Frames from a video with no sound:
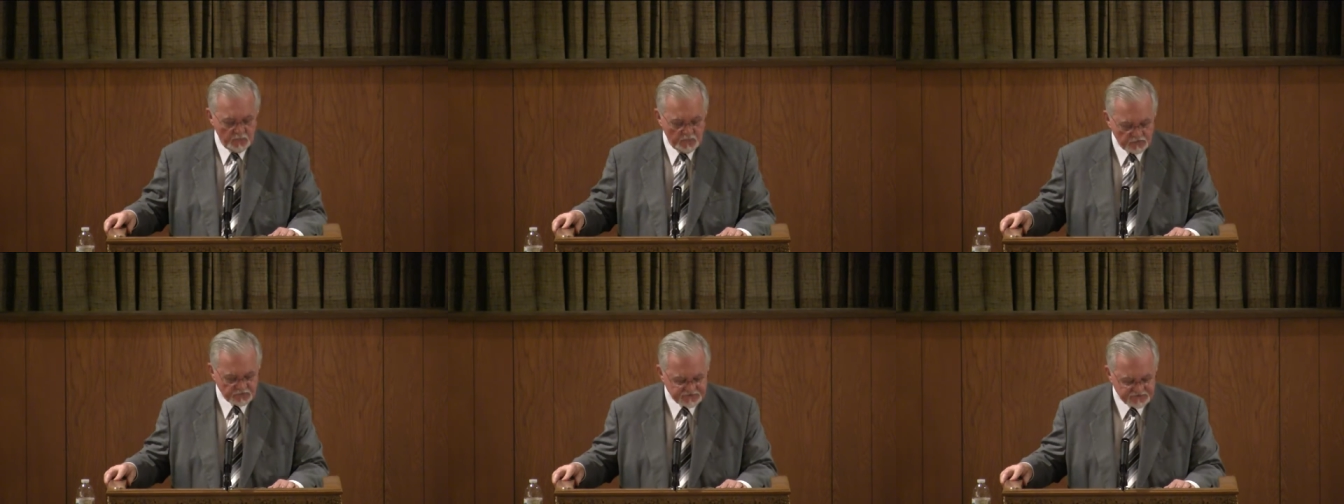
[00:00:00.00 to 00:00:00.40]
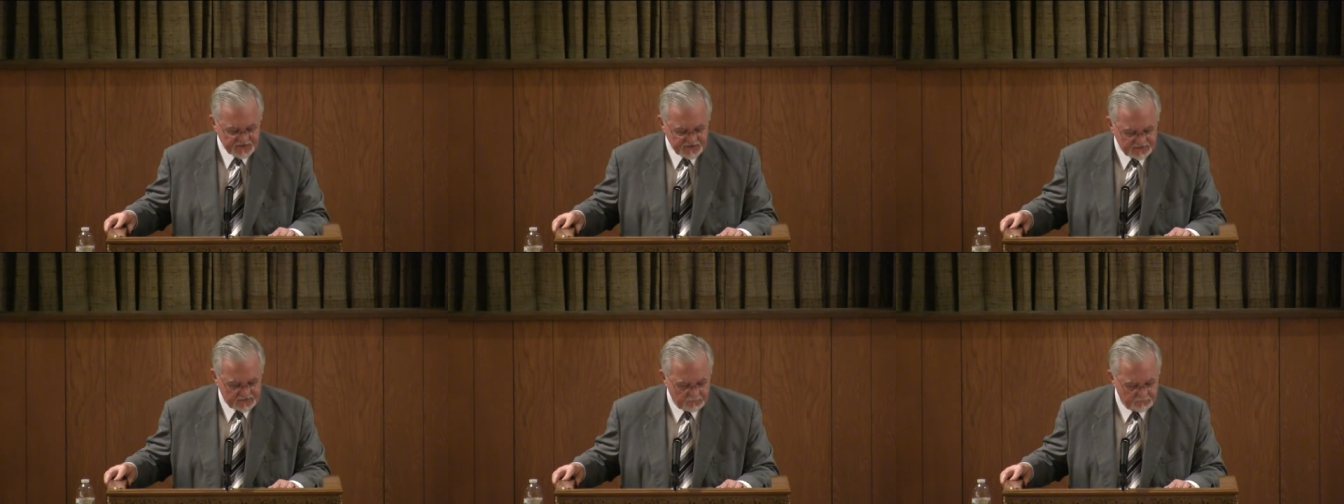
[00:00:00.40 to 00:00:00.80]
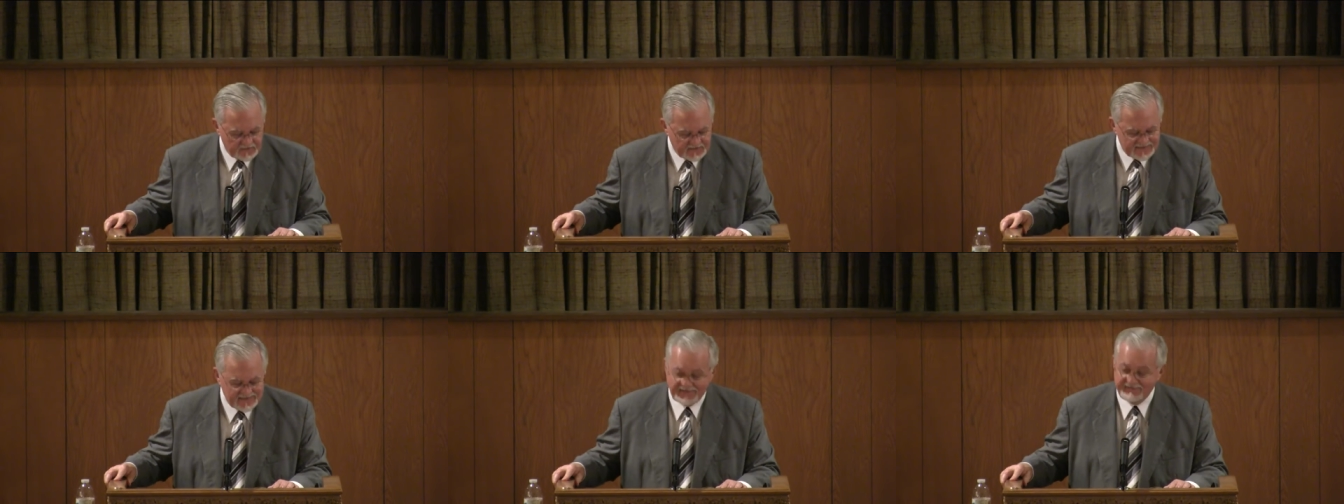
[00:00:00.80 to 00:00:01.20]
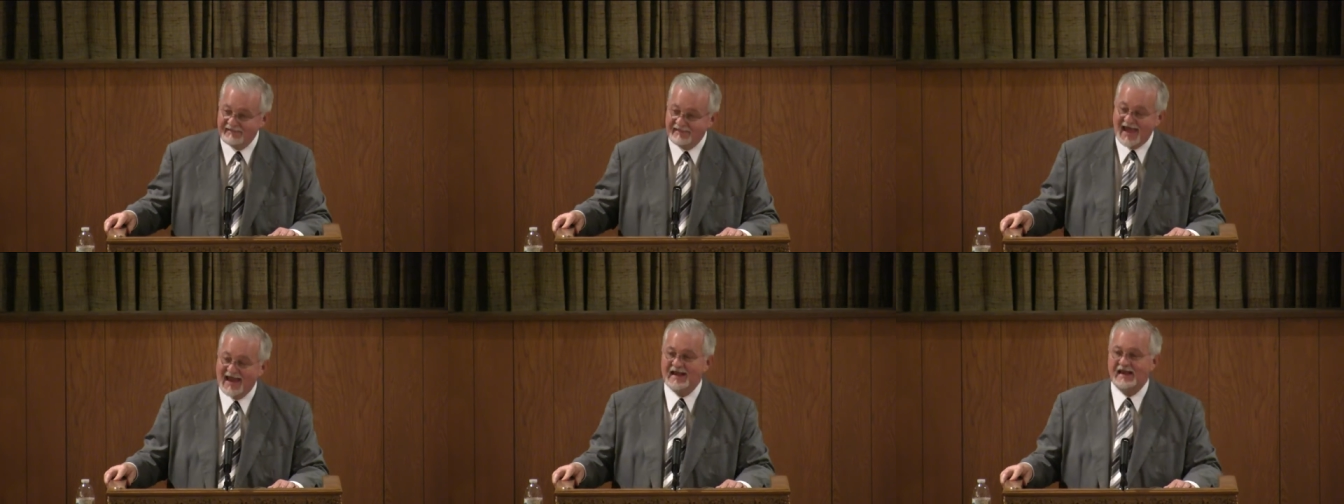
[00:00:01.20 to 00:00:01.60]
will say to me in
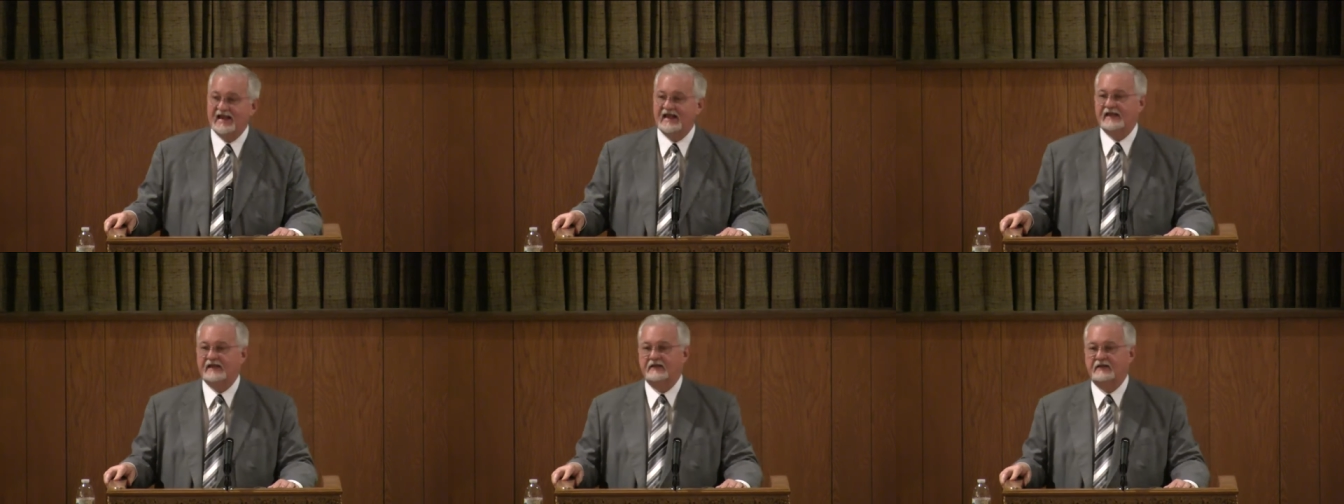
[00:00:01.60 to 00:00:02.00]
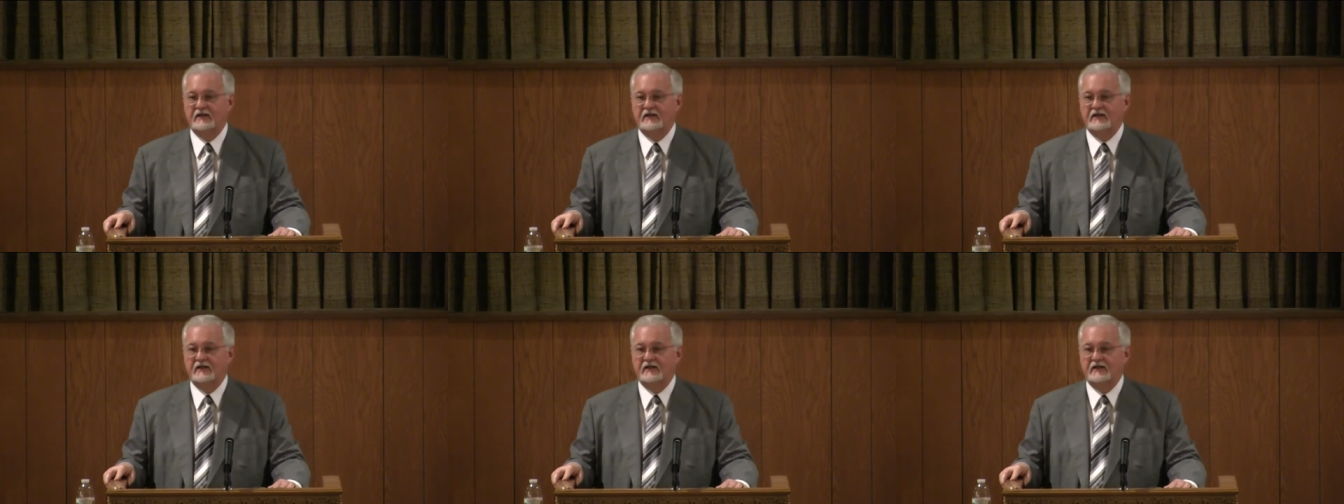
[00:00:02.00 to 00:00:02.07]
that day,